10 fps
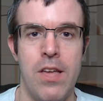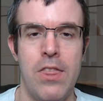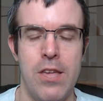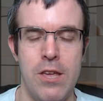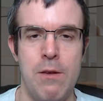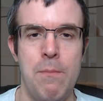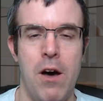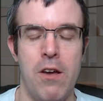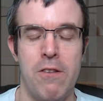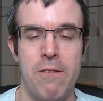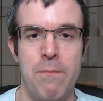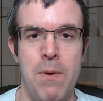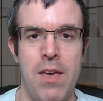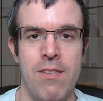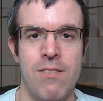that you might have
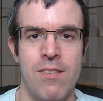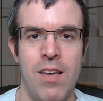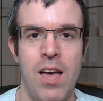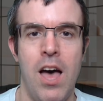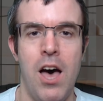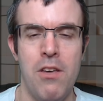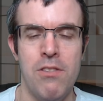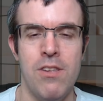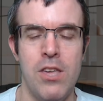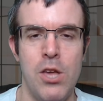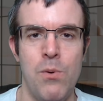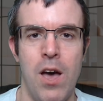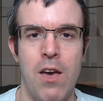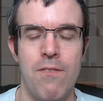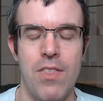missed. I'll see you
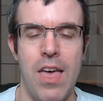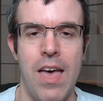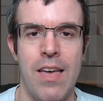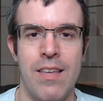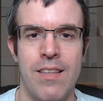over there.